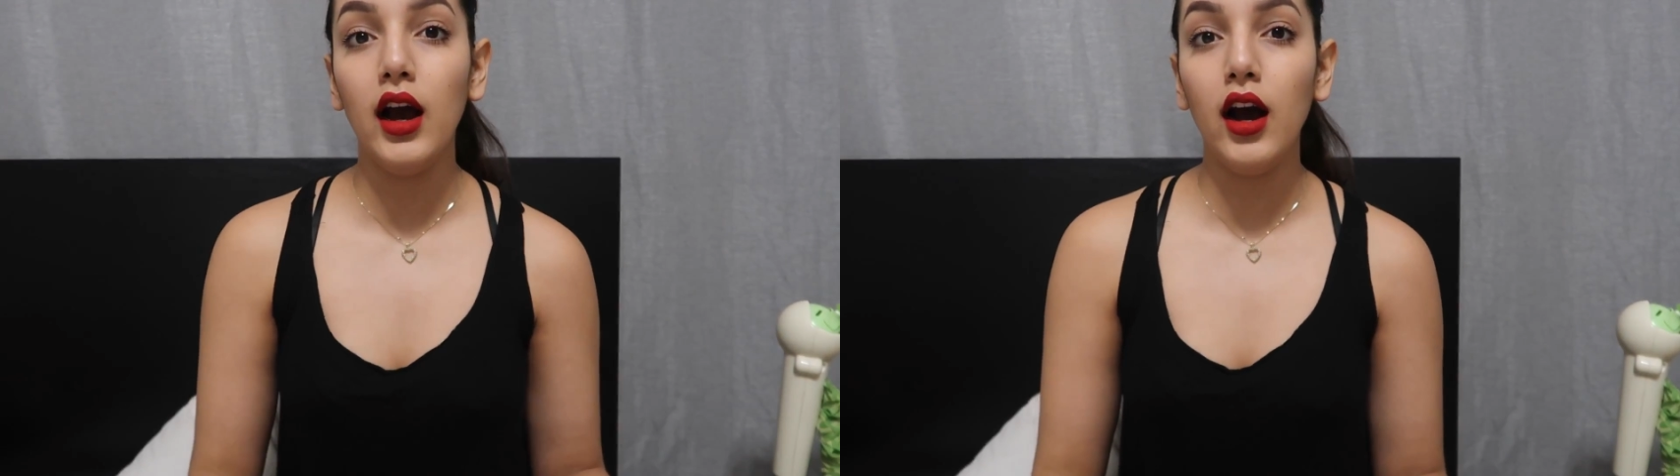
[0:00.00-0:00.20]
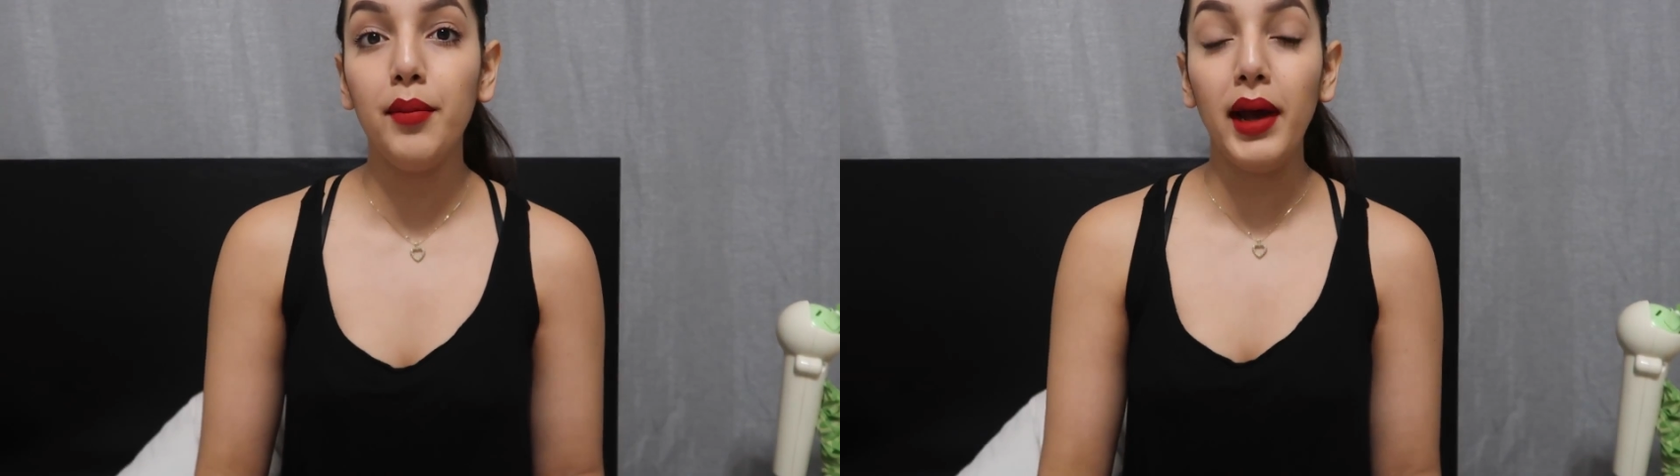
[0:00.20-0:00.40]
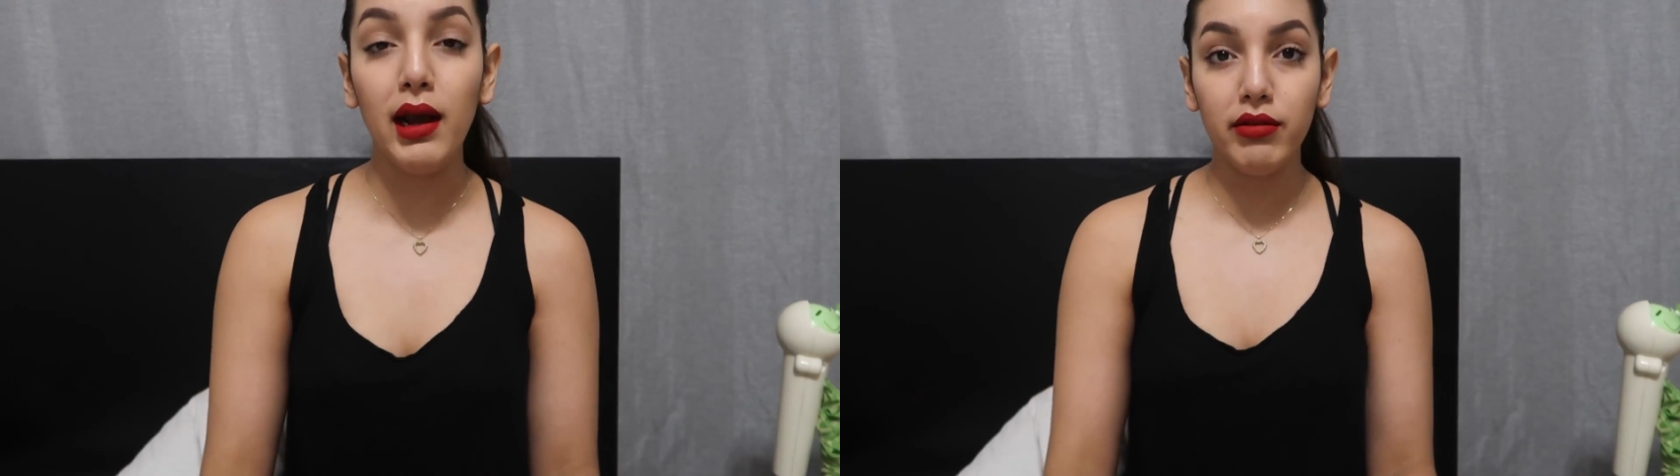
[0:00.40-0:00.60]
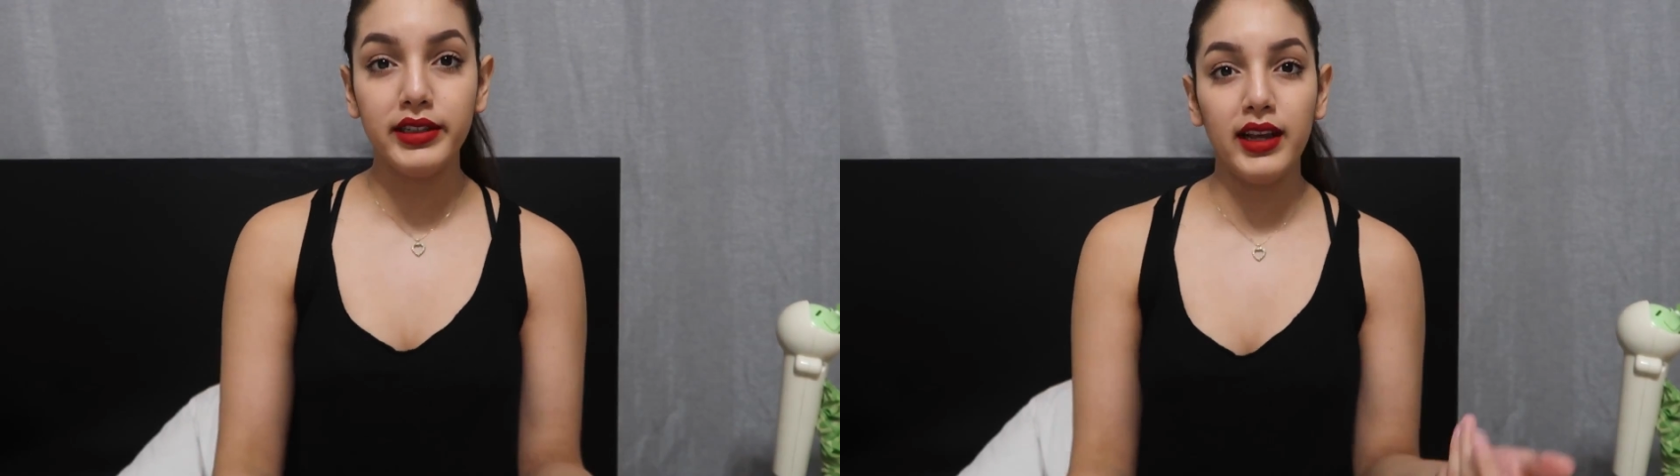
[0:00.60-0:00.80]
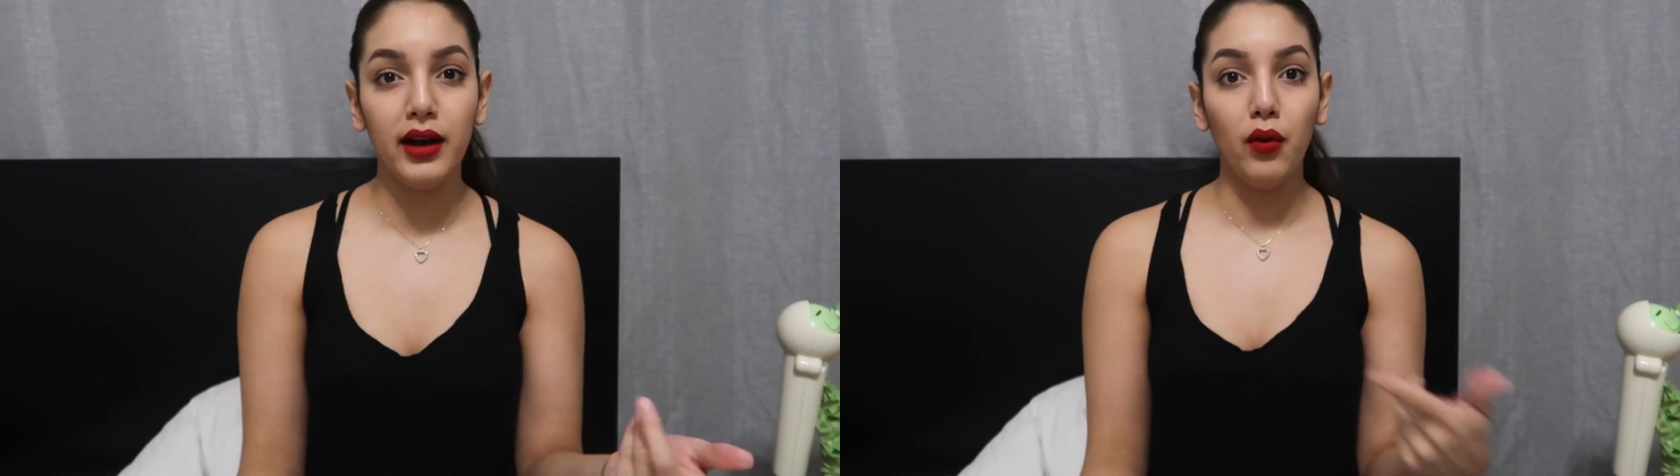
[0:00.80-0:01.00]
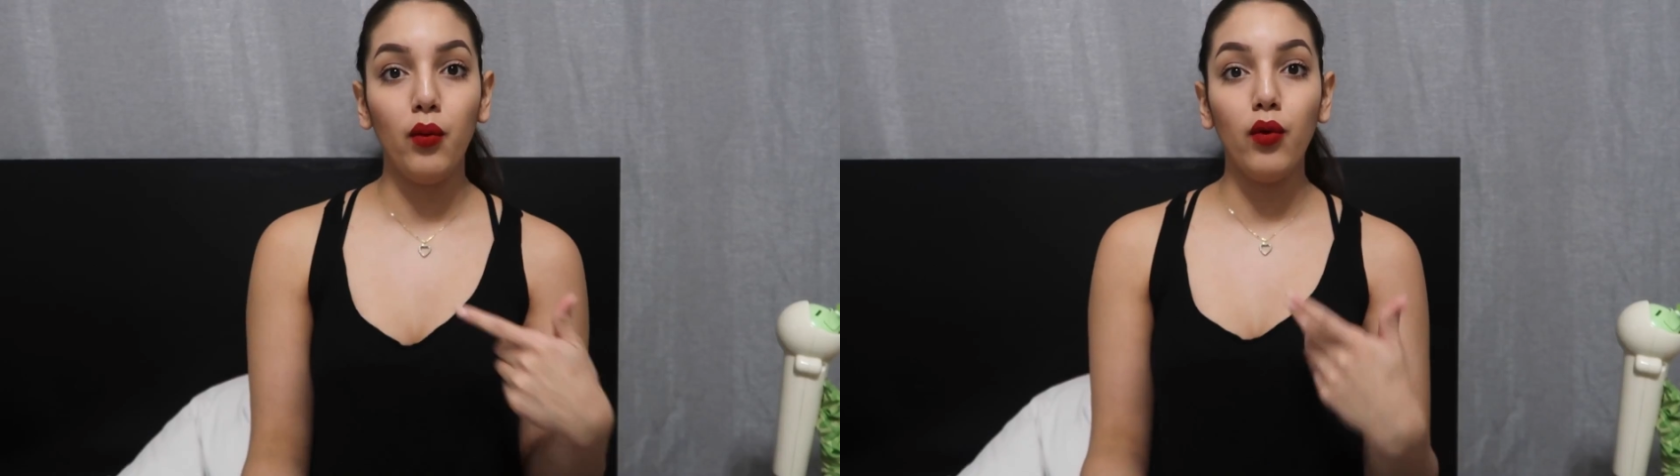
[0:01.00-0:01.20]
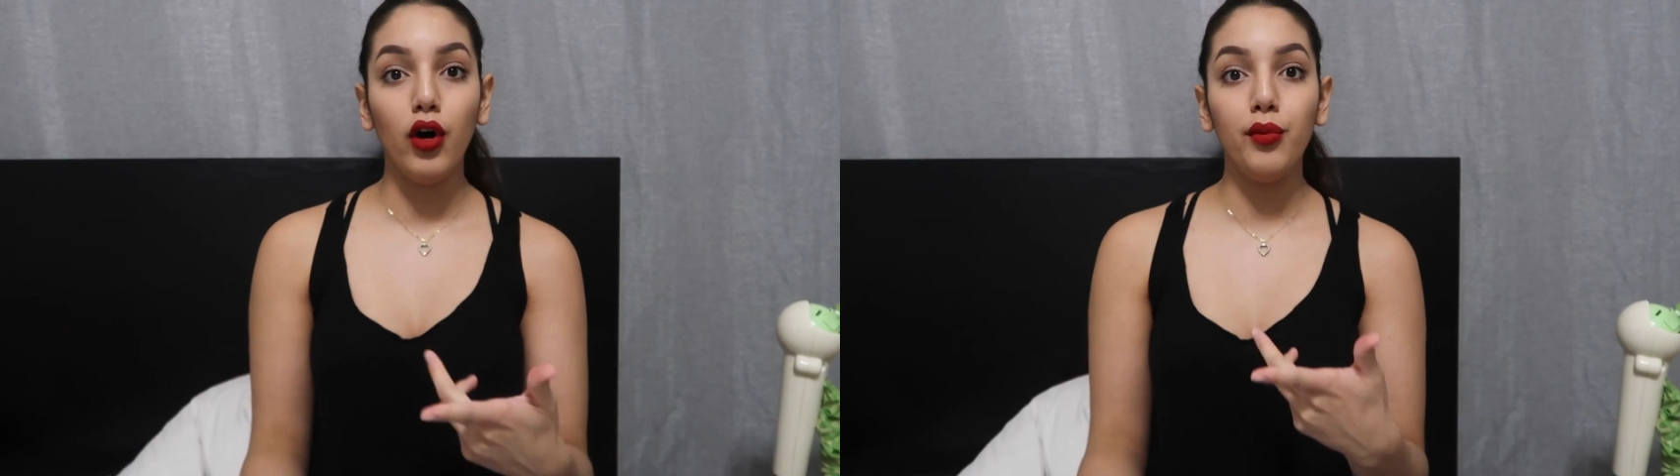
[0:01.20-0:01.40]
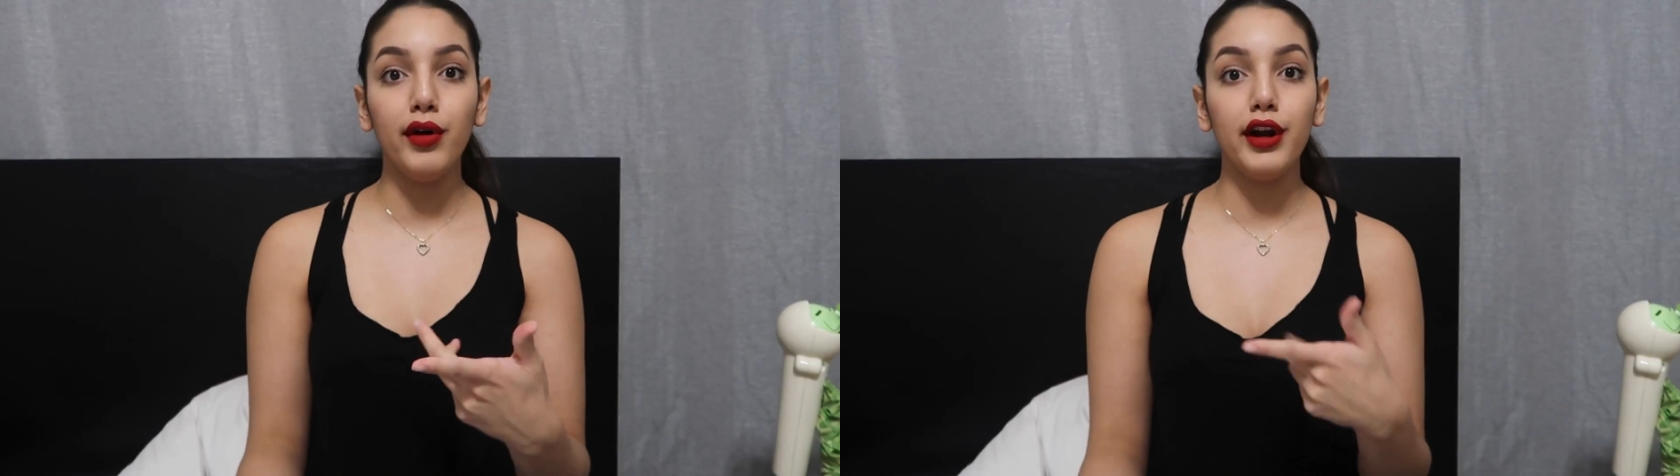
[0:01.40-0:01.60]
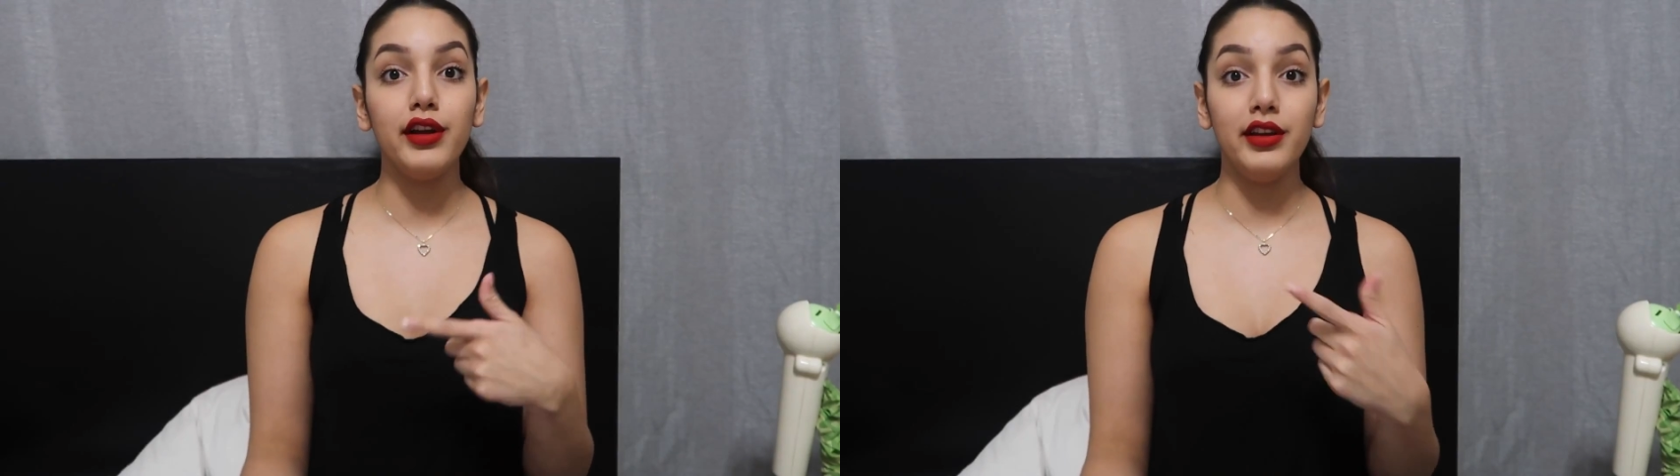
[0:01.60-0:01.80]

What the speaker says: I was at Walmart